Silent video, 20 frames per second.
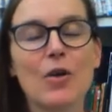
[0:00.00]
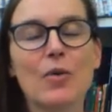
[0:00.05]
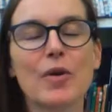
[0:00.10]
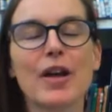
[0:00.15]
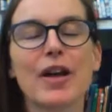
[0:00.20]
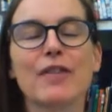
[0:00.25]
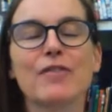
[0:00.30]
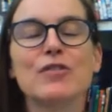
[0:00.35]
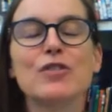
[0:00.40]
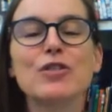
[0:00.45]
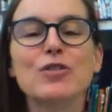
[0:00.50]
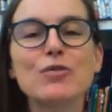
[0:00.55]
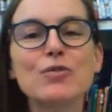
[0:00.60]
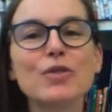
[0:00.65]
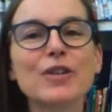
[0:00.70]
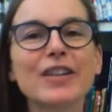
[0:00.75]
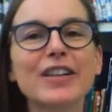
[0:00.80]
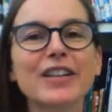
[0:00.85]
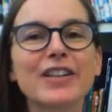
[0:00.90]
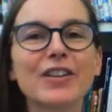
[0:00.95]
We have two
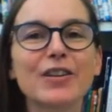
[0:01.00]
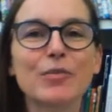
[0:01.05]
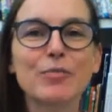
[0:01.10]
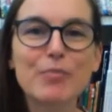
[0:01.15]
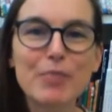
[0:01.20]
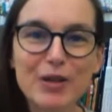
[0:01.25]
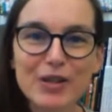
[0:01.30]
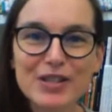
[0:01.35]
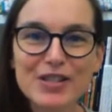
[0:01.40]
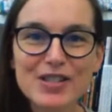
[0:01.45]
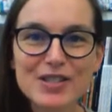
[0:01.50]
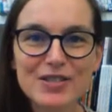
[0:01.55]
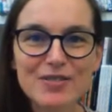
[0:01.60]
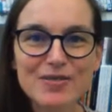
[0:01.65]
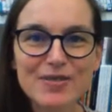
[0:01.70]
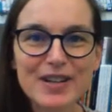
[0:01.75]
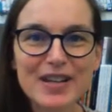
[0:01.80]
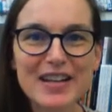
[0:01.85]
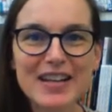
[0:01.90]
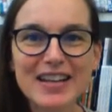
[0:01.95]
really good books to
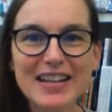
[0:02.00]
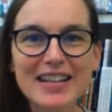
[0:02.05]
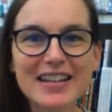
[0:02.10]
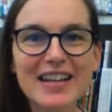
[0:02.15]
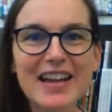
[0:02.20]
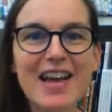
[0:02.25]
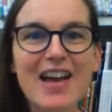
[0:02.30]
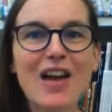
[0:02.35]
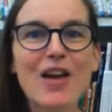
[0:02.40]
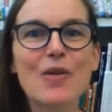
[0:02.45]
read.